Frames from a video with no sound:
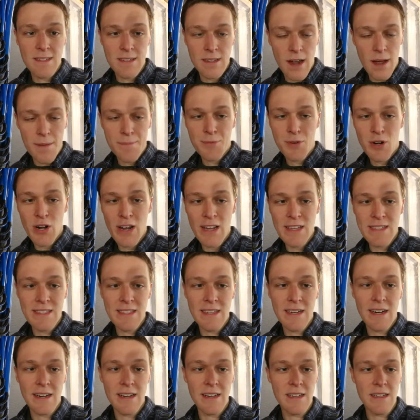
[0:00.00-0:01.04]
and upgrades
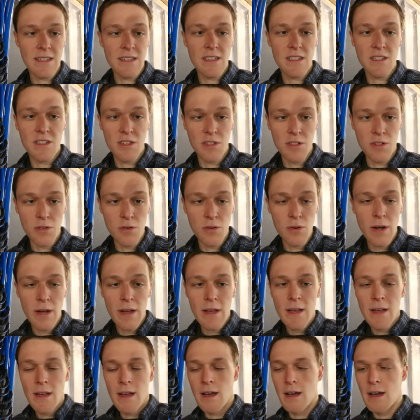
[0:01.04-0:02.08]
that I needed to do.
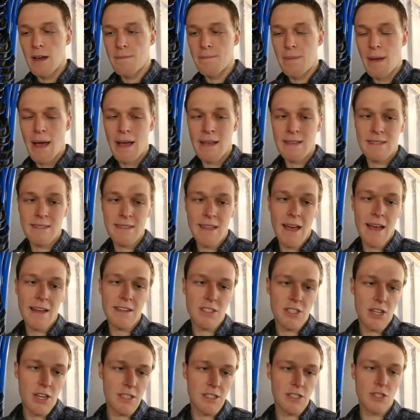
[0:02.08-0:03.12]
Past that,
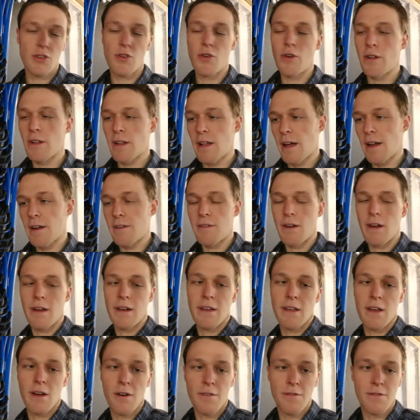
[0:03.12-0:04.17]
changed the oil, got it ready
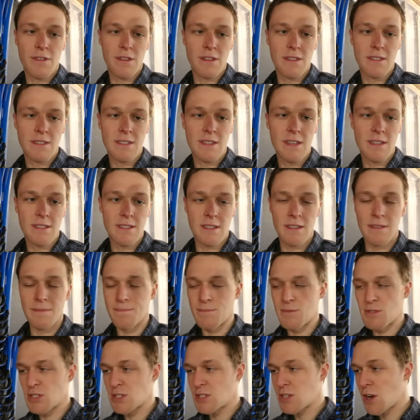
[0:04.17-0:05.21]
to go for the season.
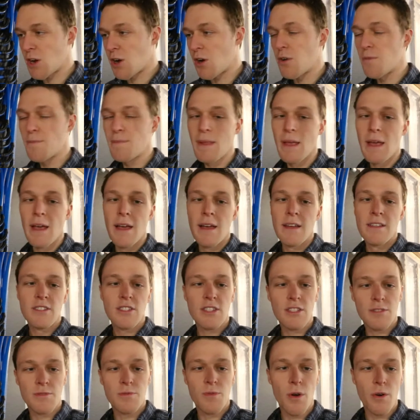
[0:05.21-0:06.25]
So,
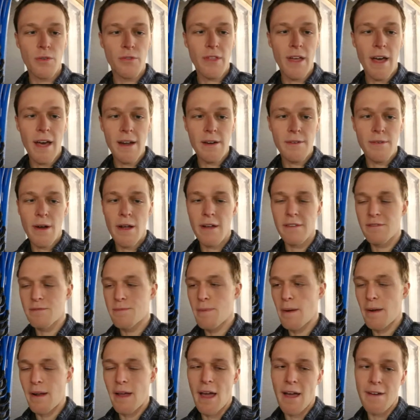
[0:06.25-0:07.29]
just rode that around for
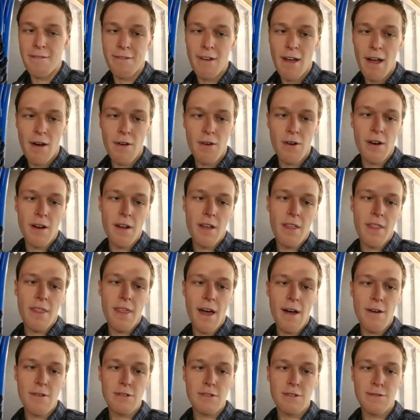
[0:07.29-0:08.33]
about a half hour.
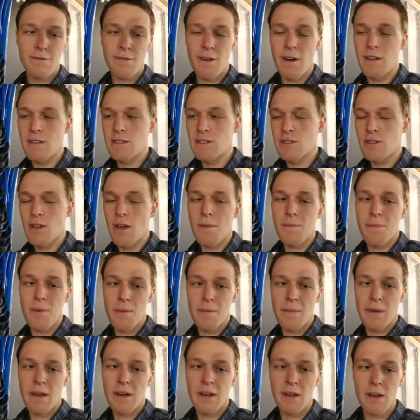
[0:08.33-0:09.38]
That was fun, so that
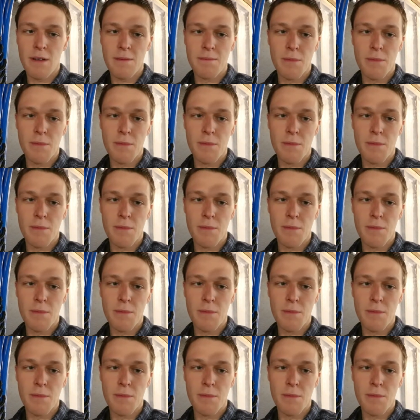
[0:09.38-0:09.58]
put me in a good